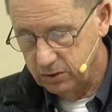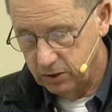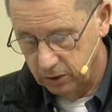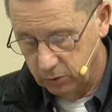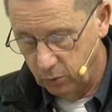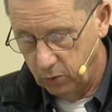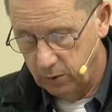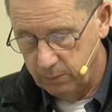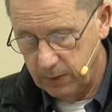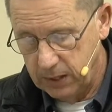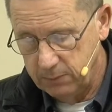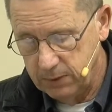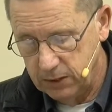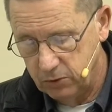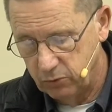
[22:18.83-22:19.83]
The Lord
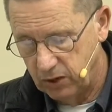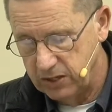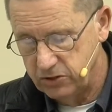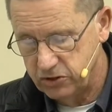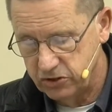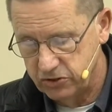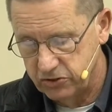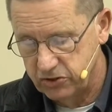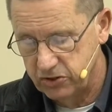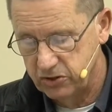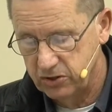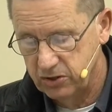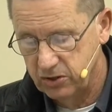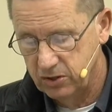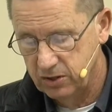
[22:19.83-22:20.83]
may be gracious.
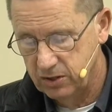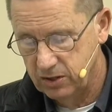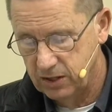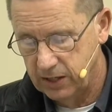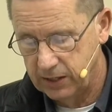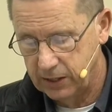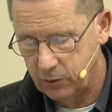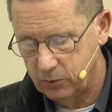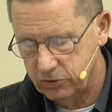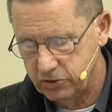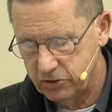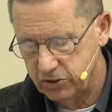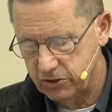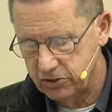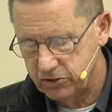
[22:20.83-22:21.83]
And
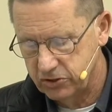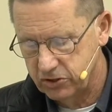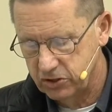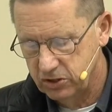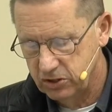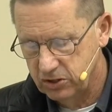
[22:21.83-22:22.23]
notice this